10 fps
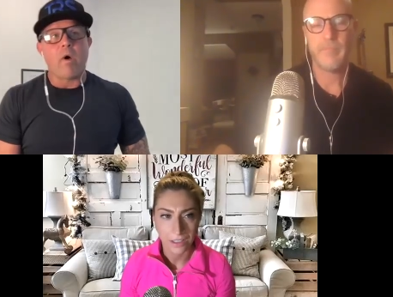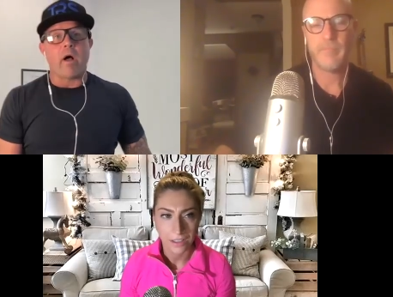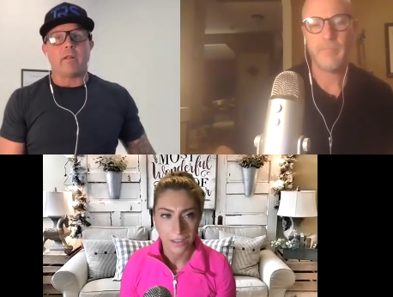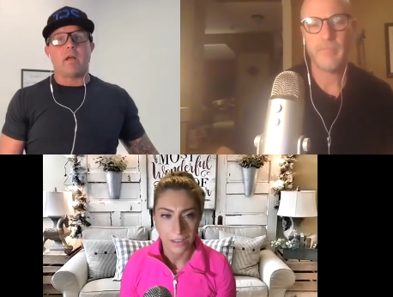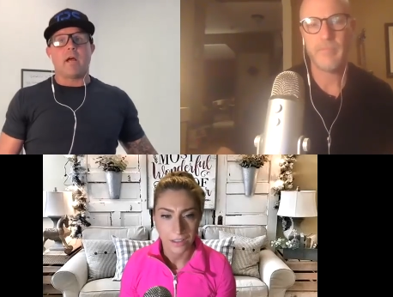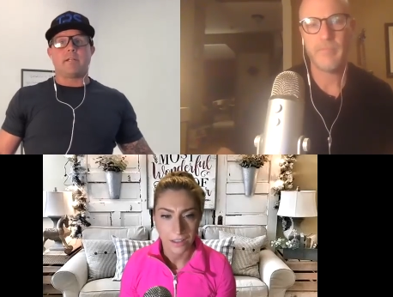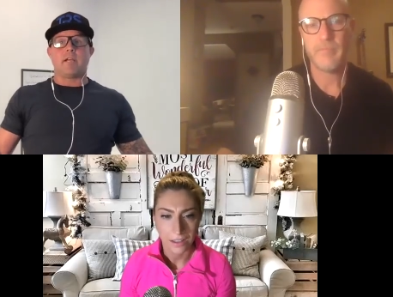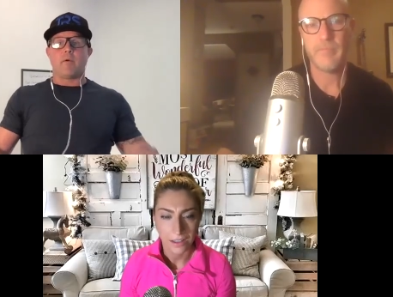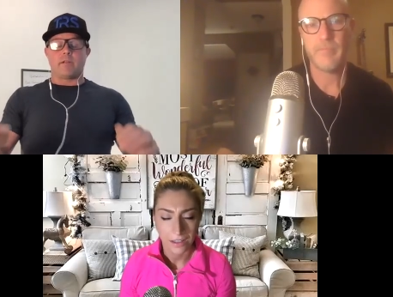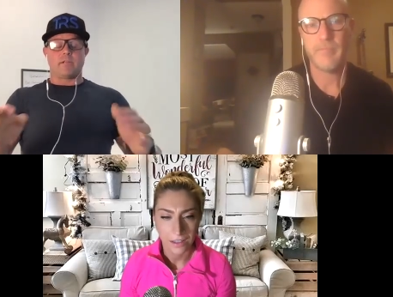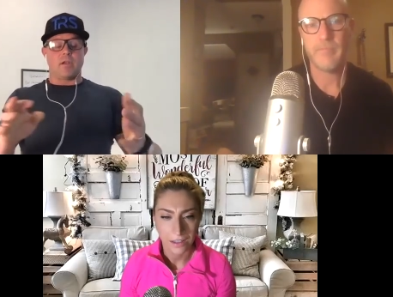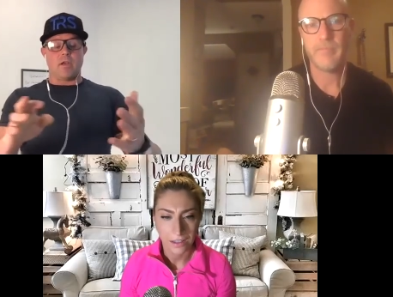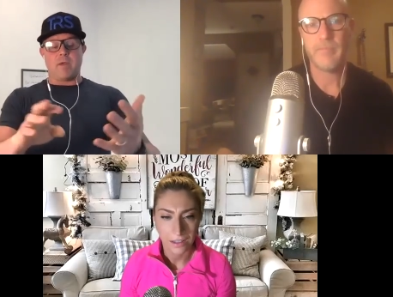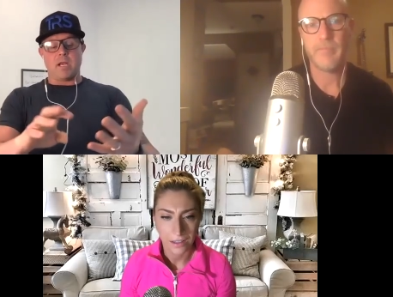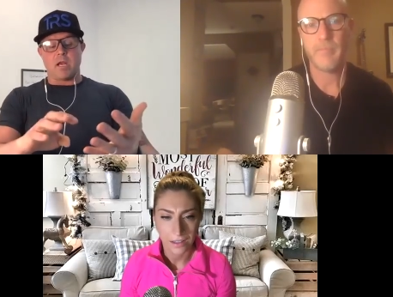Speaker 1: Well, I tell you what,
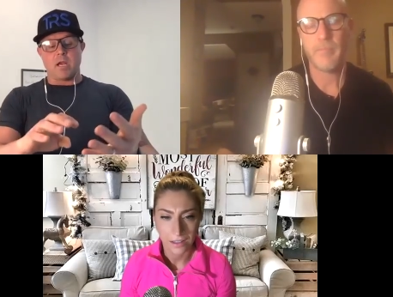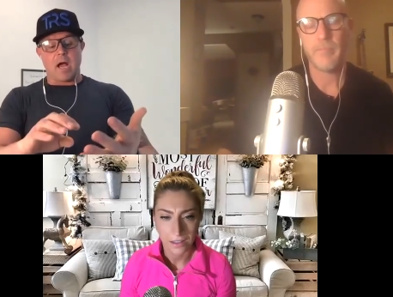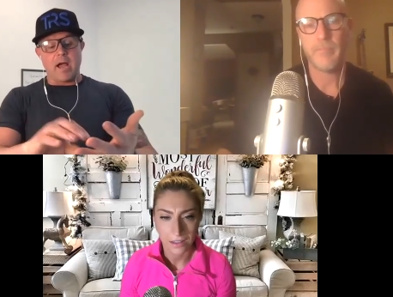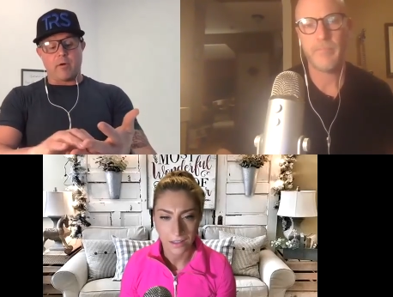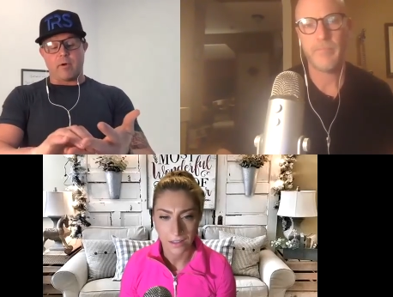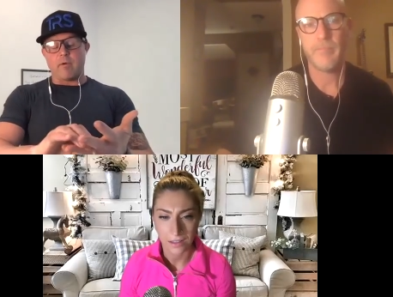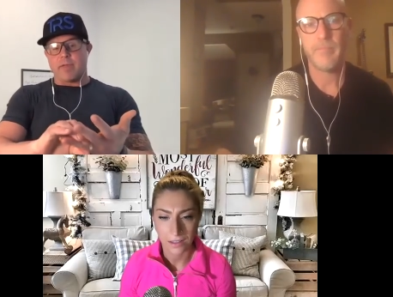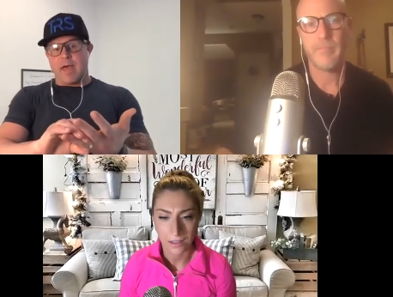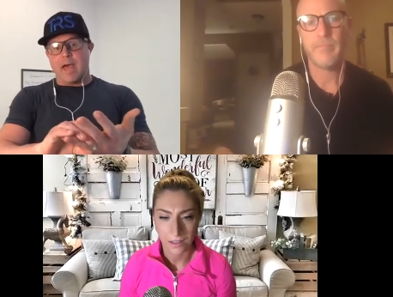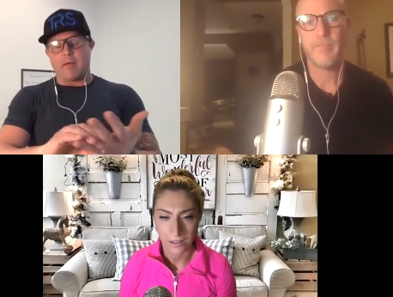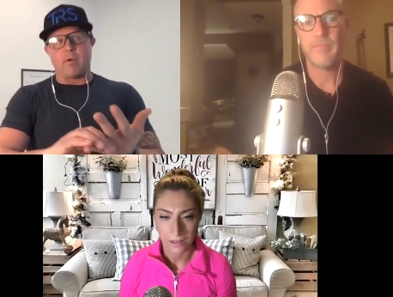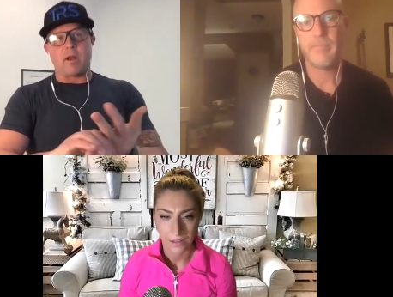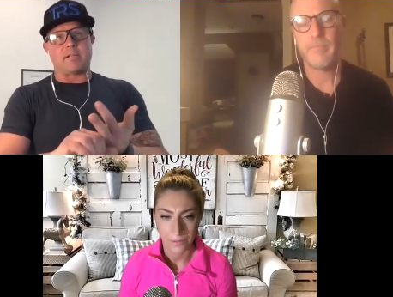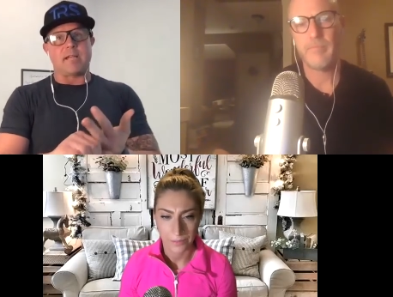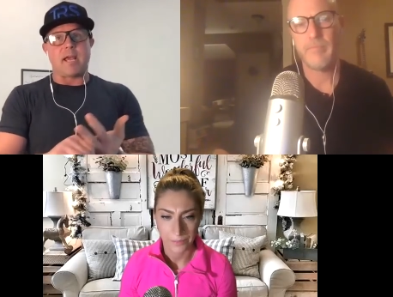I mean, I agree with that.
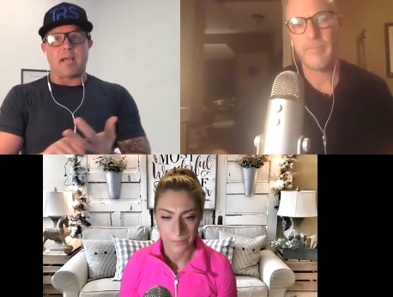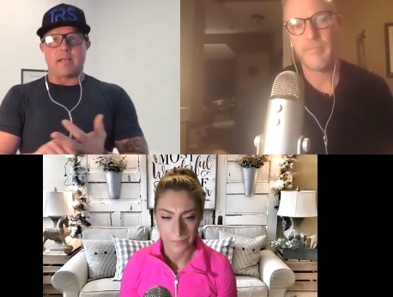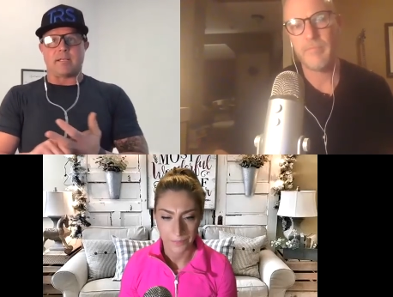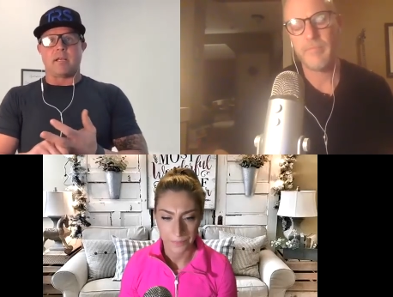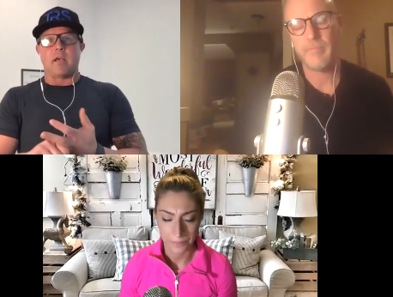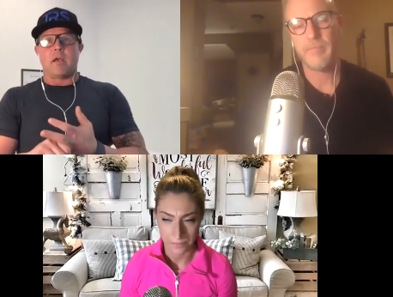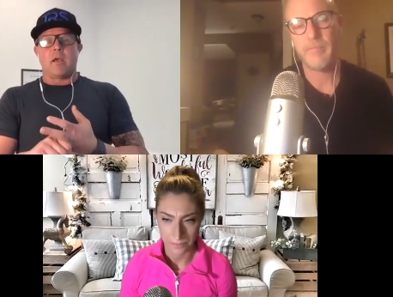what I'll say is,